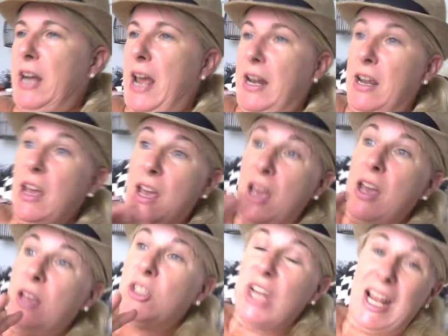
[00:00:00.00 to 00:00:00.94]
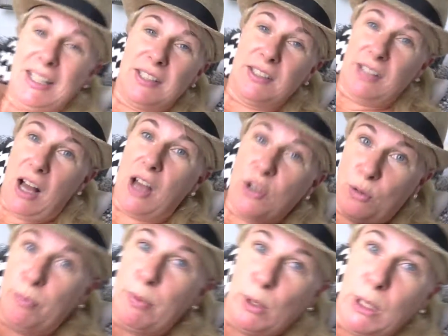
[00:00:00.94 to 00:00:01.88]
And chances are
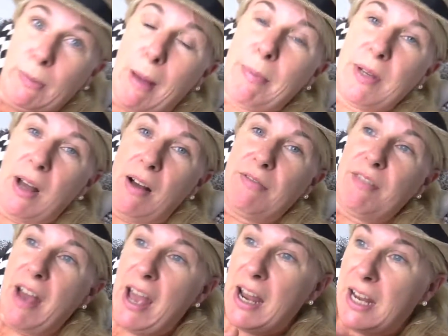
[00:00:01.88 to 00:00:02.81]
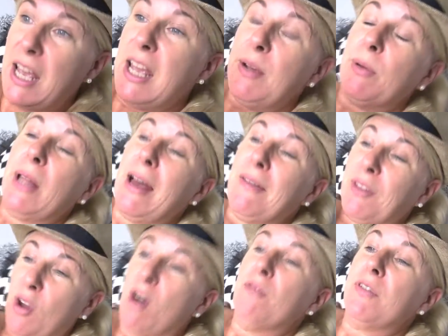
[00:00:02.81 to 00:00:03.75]
you'll build him up enough and he will have the
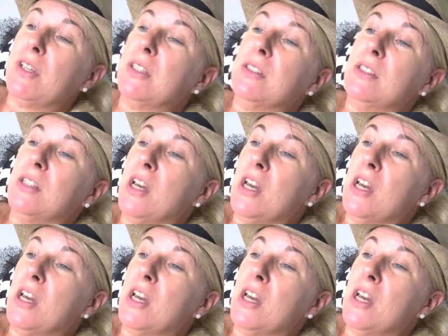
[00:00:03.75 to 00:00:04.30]
confidence,